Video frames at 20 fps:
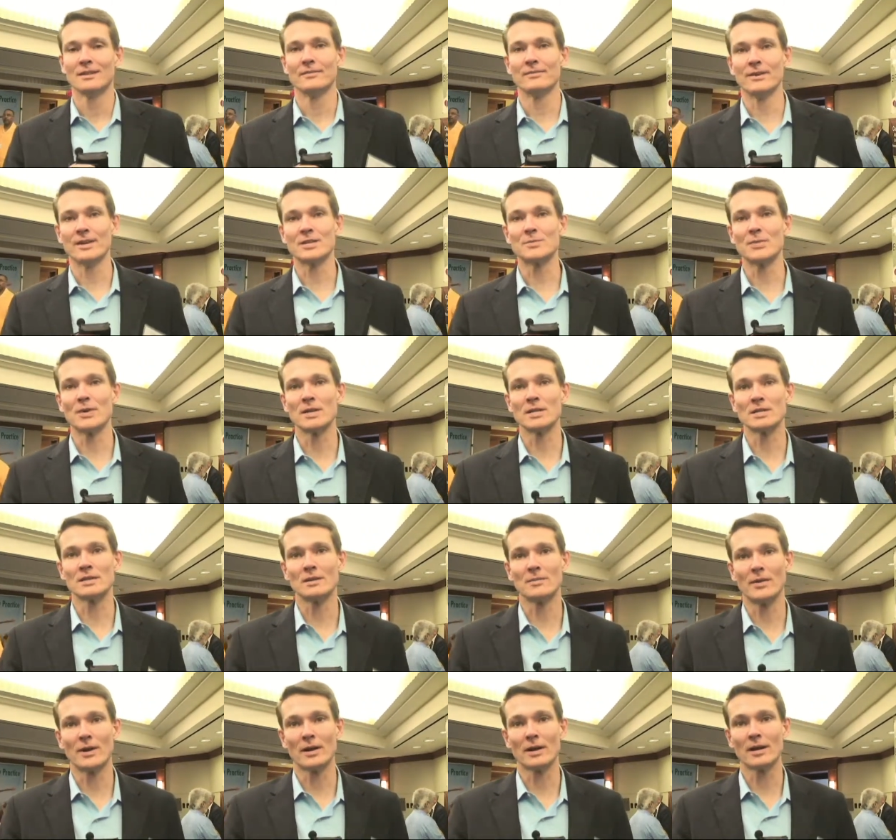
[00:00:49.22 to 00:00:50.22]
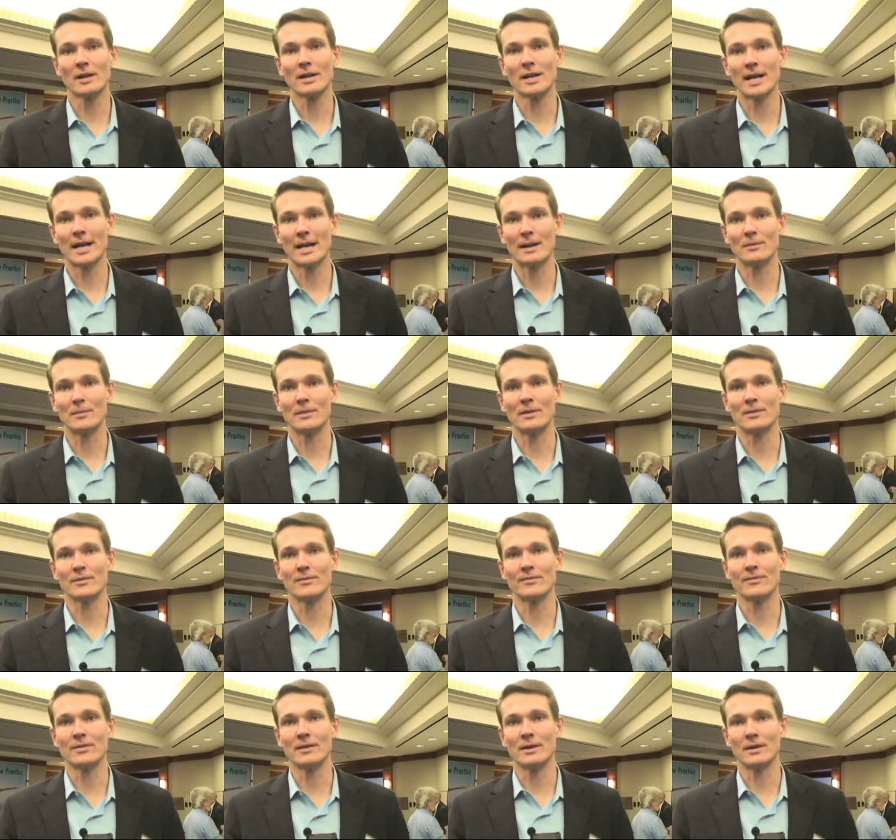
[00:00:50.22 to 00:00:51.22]
Vice President of the American Academy
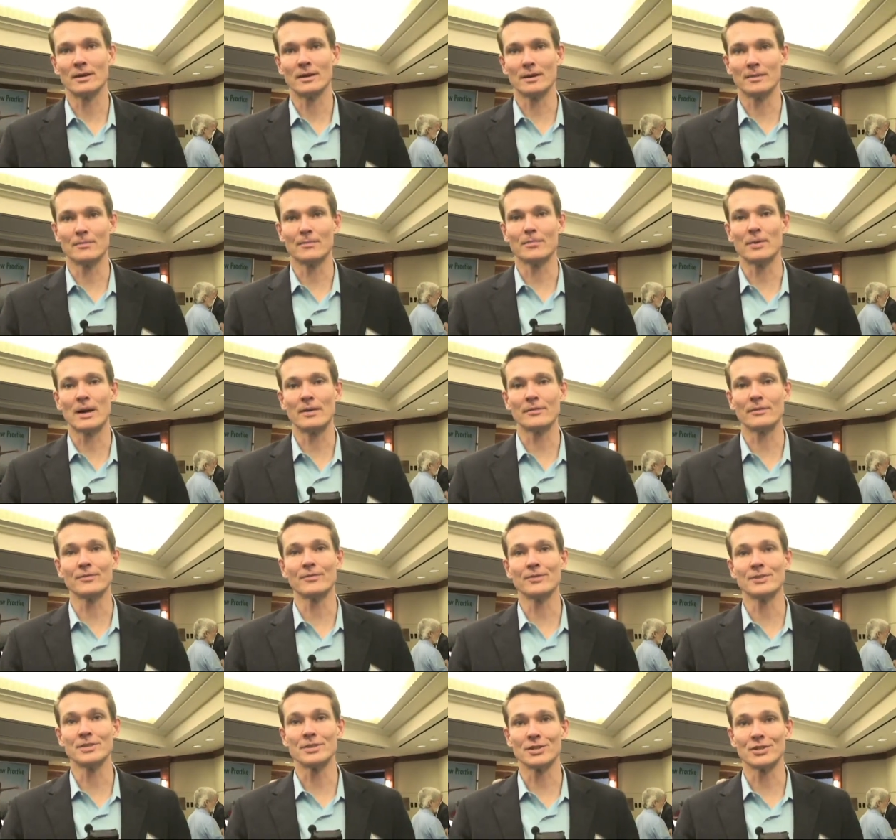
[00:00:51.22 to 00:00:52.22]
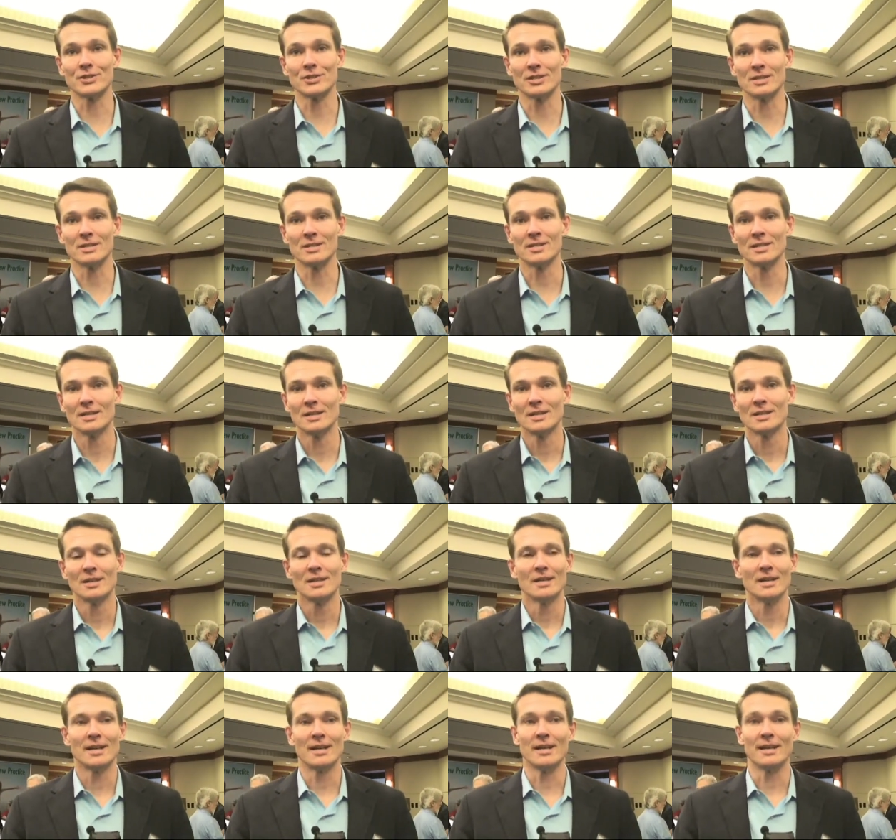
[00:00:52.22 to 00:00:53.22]
of uh, Private Physicians.
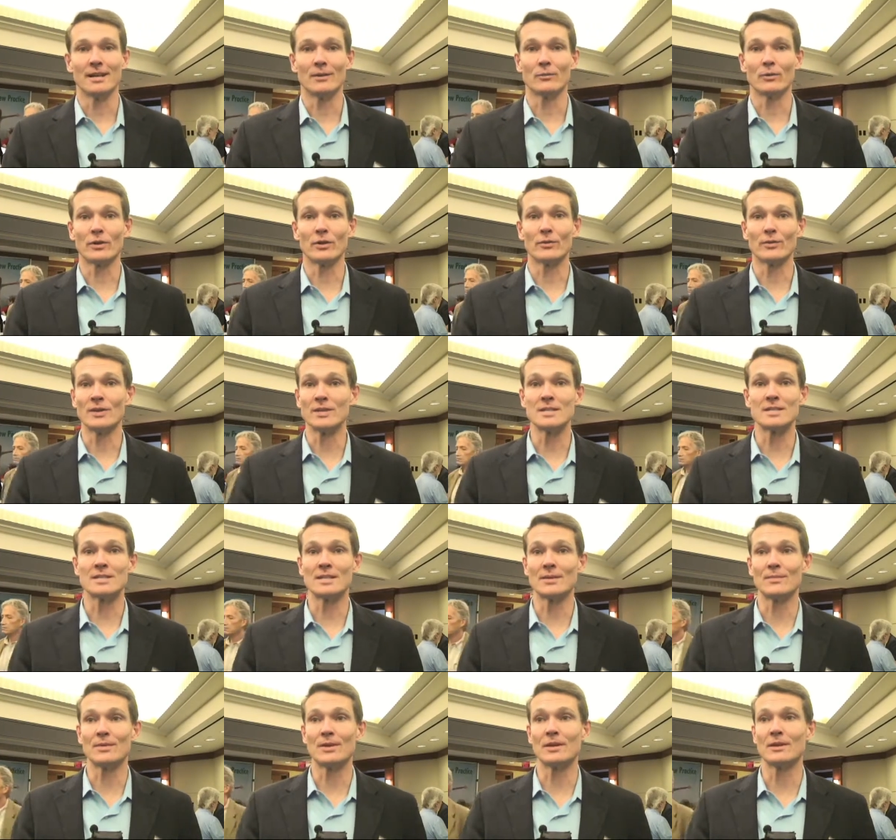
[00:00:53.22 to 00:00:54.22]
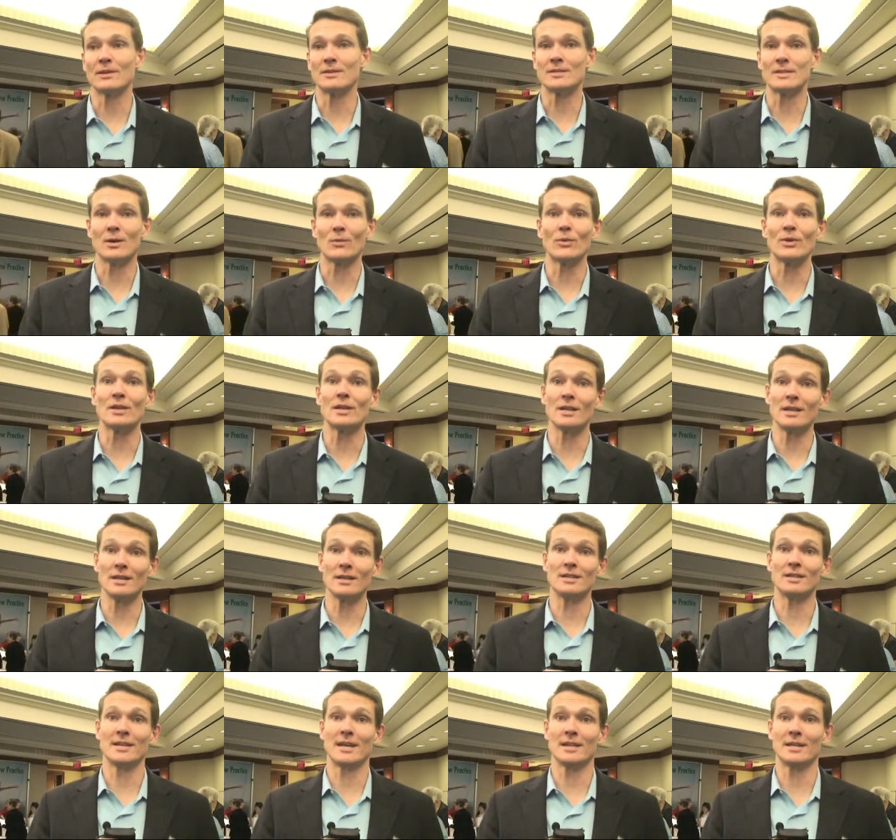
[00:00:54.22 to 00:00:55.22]
And one of the reasons I'm here is that we
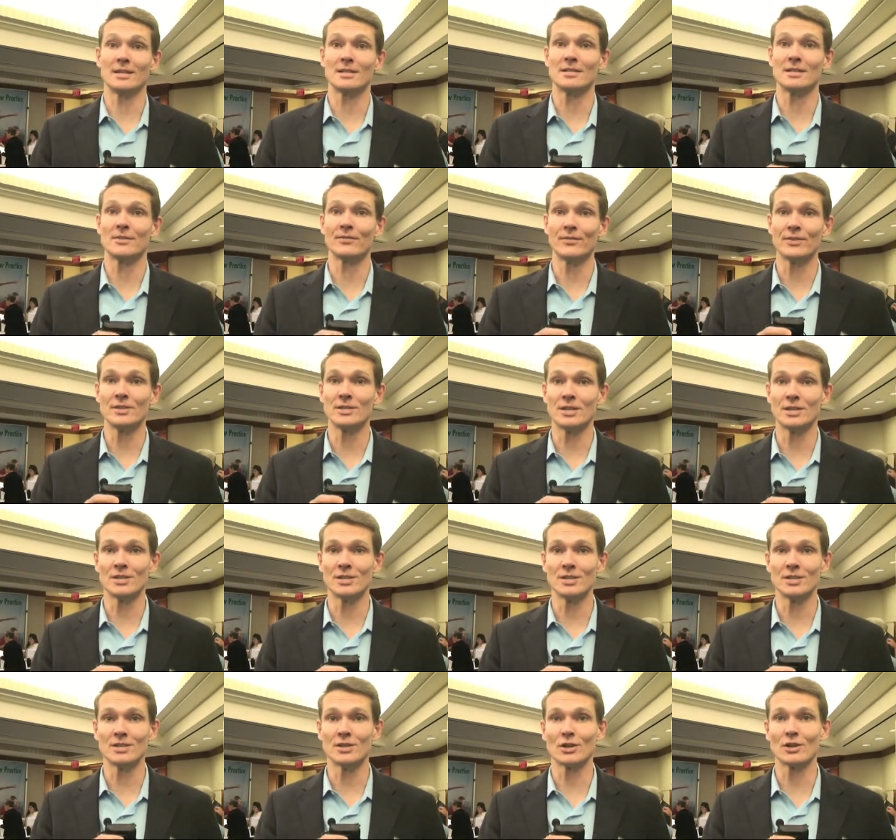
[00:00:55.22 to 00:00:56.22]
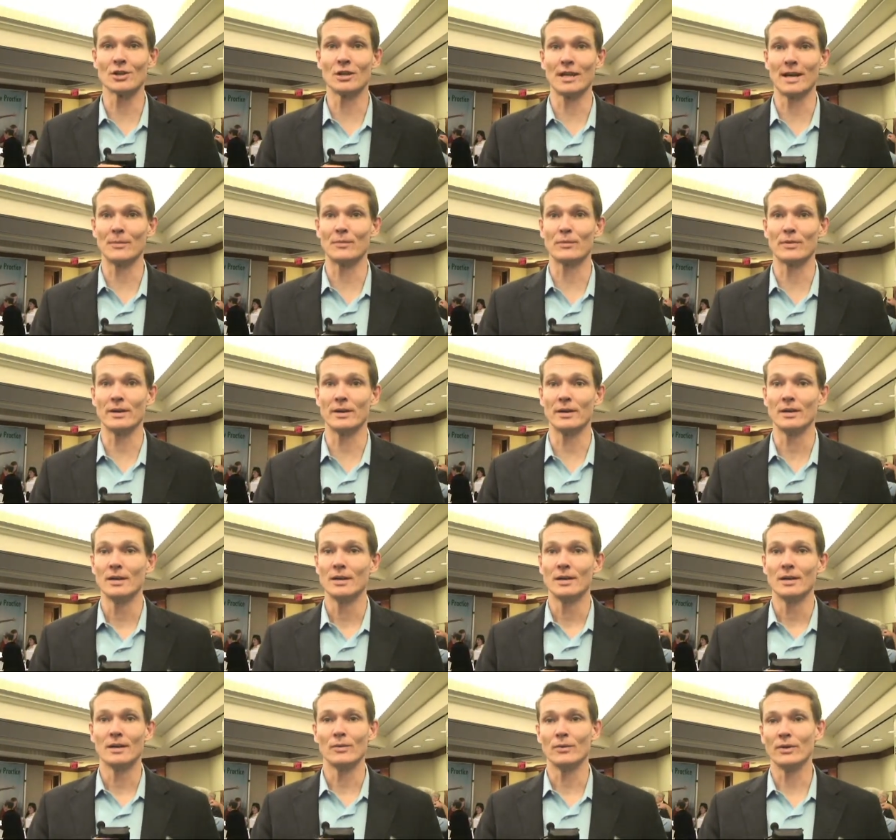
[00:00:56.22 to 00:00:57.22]
need dentists and physicians to collaborate.
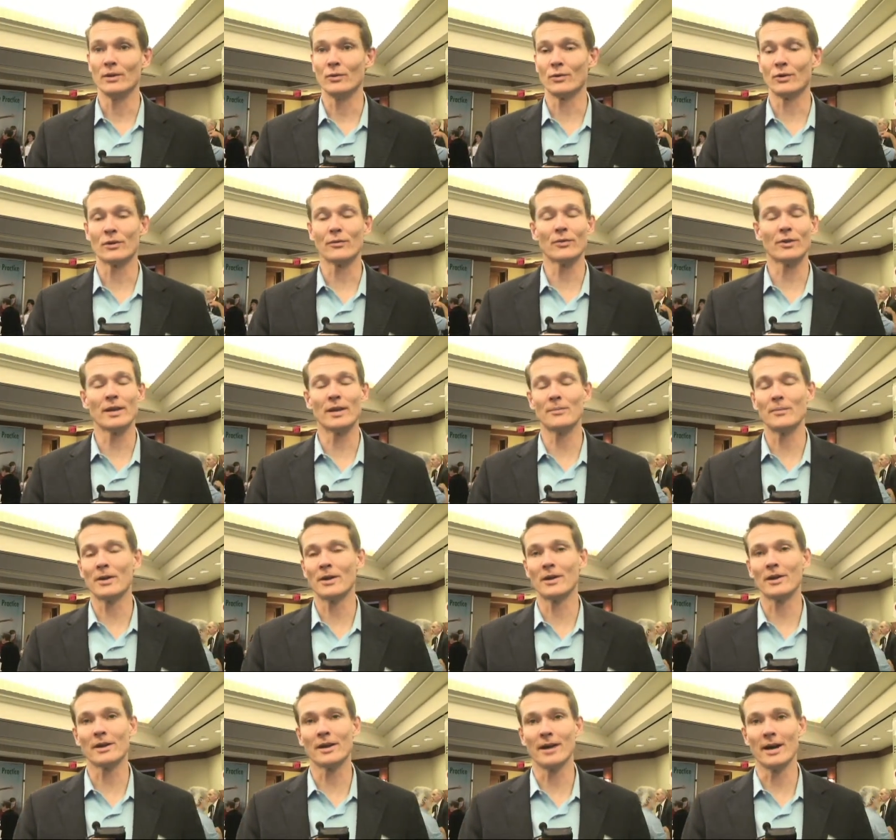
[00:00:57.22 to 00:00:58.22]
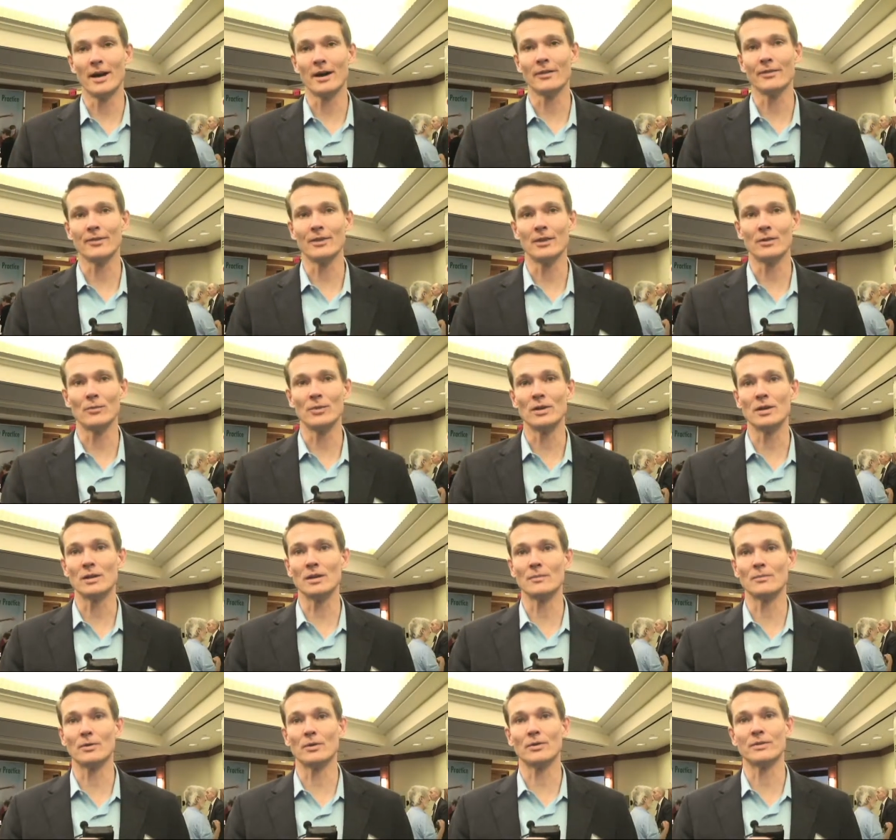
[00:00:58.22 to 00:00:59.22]
In order to get America healthy, we
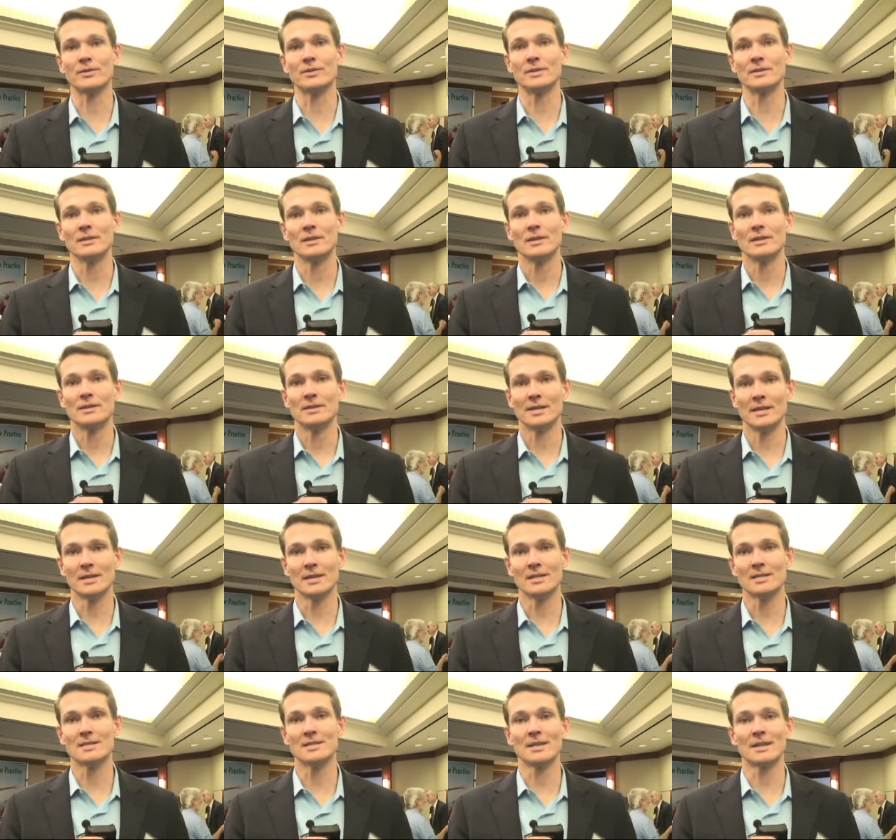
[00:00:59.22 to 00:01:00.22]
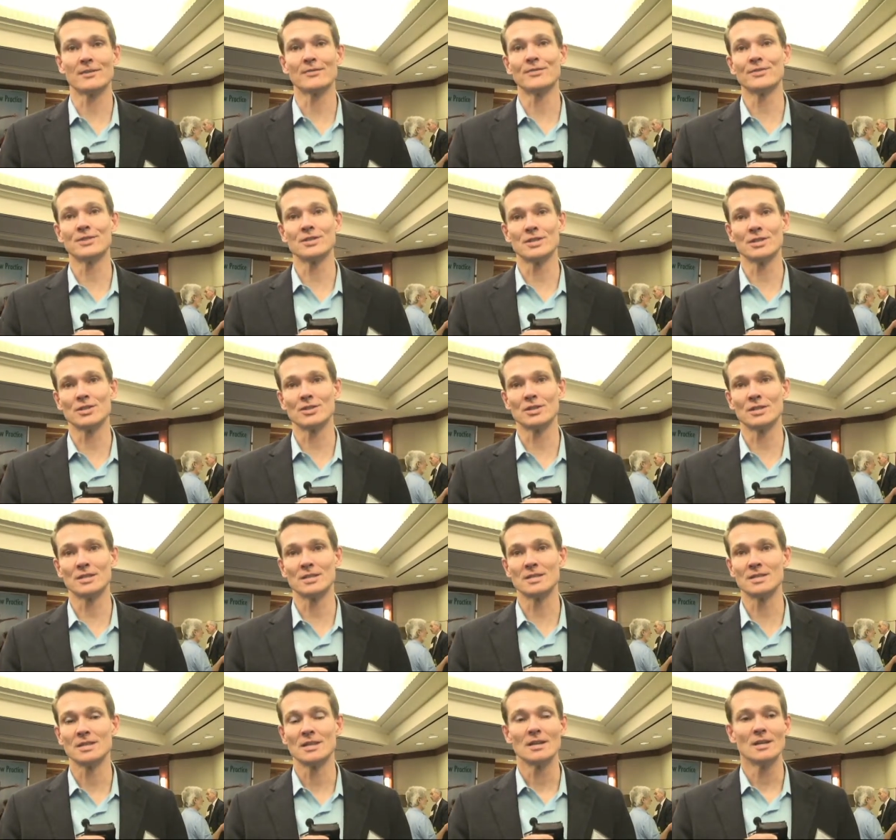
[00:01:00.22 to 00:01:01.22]
need both dentists and
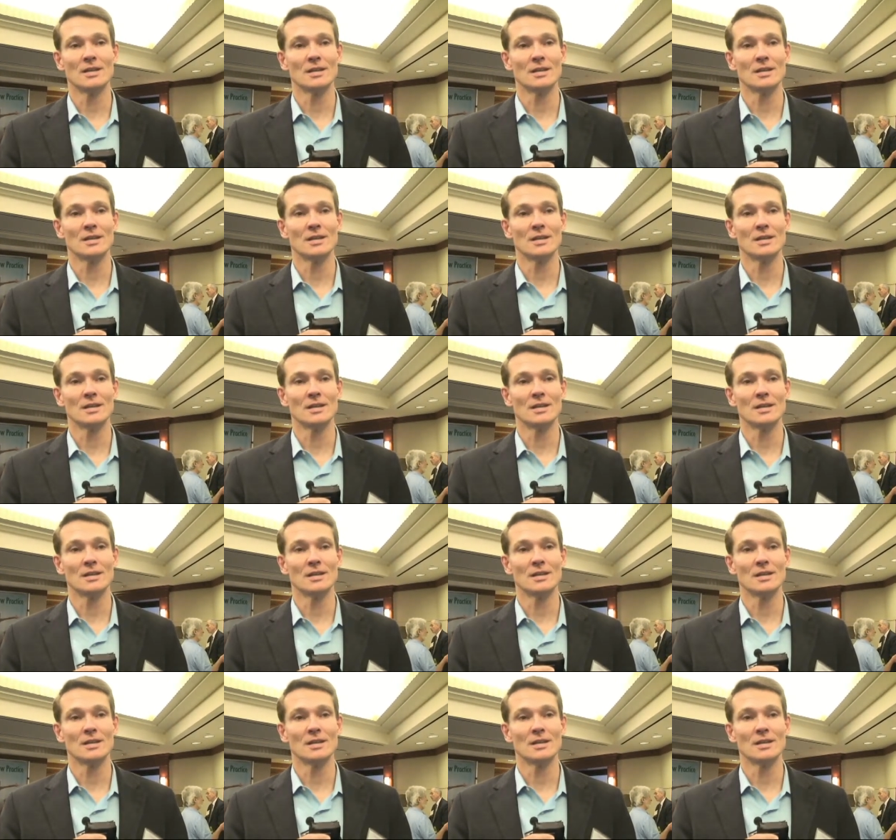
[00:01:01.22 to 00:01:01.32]
physicians.